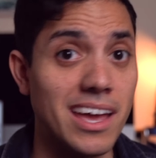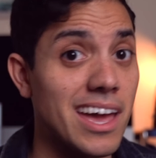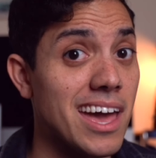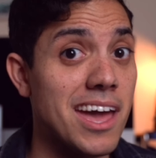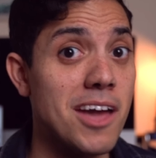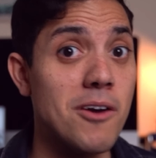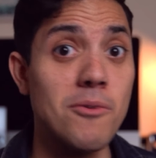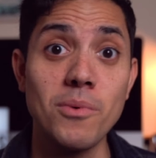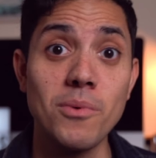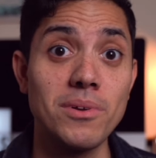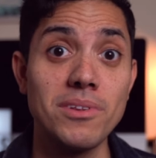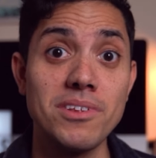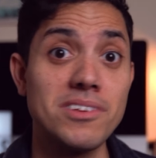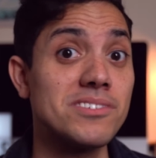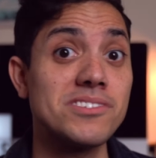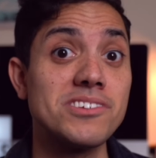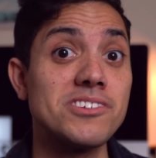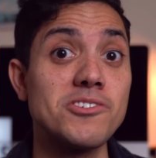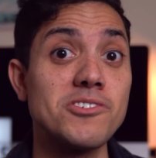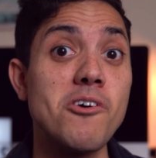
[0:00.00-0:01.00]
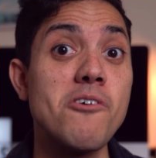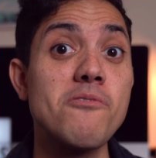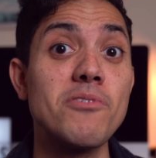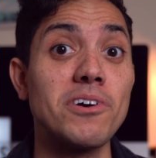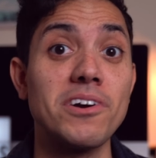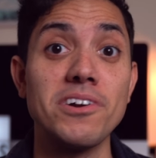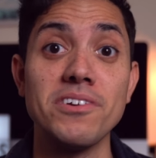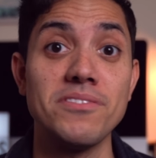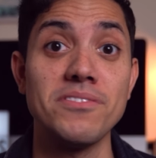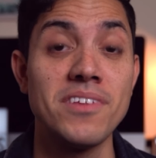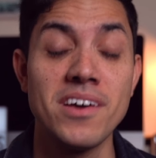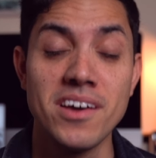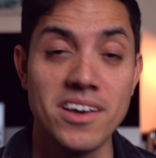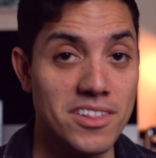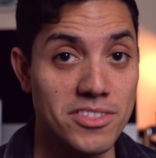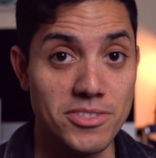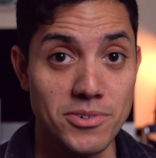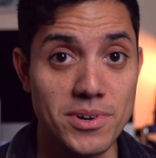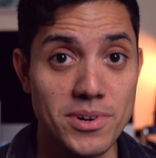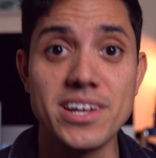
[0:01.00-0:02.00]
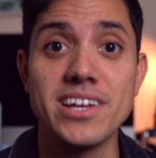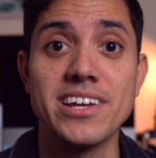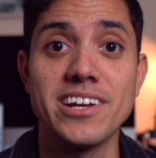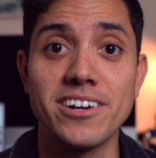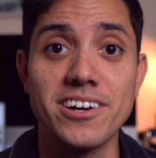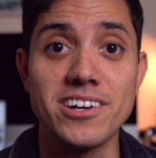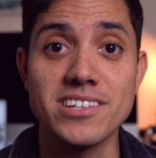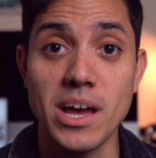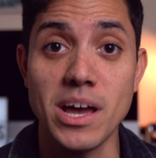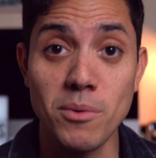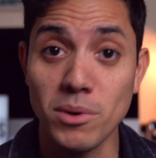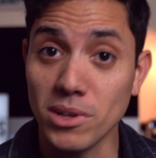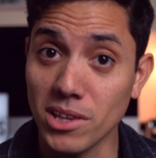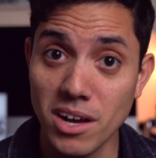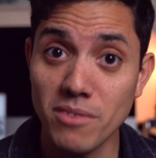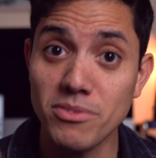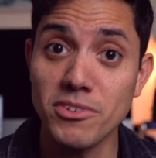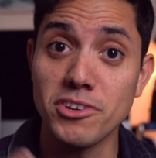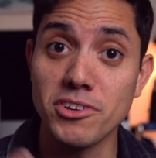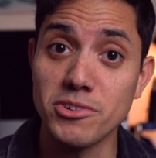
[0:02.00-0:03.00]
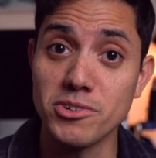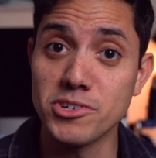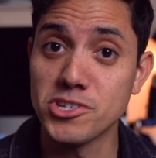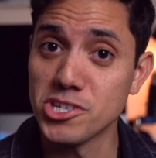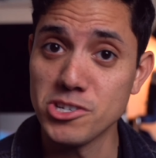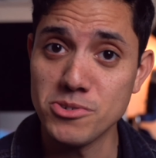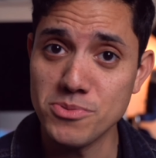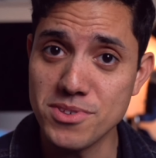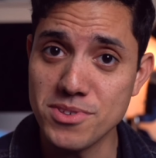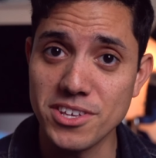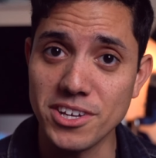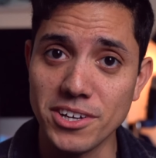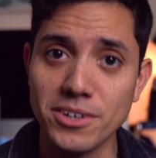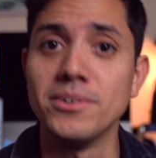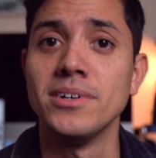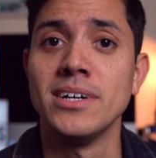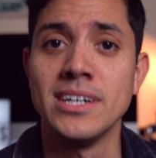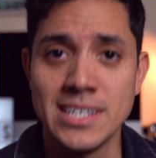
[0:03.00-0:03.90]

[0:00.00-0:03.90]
hey, when this is over in 3 years, I would love to do a shoot with you.